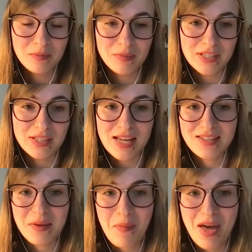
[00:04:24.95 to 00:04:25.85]
But as
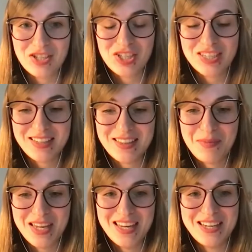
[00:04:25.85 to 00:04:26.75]
I mentioned at the
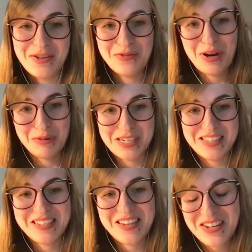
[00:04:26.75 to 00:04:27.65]
beginning of our
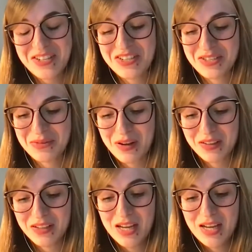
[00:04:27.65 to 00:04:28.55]
discussion as
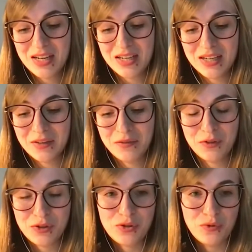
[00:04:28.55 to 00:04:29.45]
well,
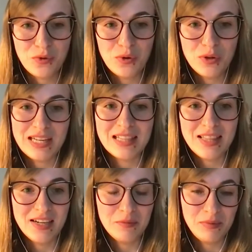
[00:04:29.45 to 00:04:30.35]
first of all, a
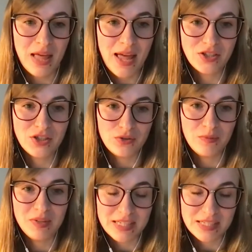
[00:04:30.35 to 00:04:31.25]
clear plan should
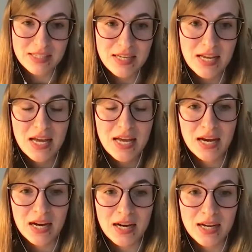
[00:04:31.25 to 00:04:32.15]
be done
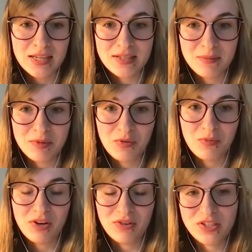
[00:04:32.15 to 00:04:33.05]
in terms of
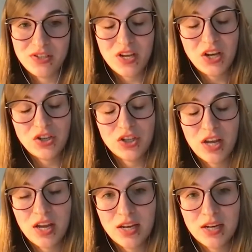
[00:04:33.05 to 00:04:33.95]

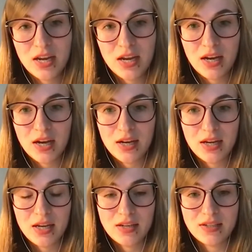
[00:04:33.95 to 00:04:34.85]

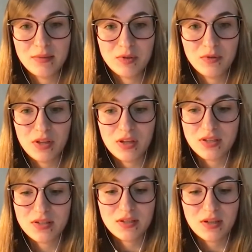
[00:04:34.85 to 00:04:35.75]
prioritization, in terms of
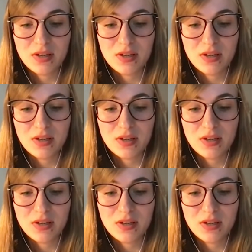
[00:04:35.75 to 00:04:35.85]
this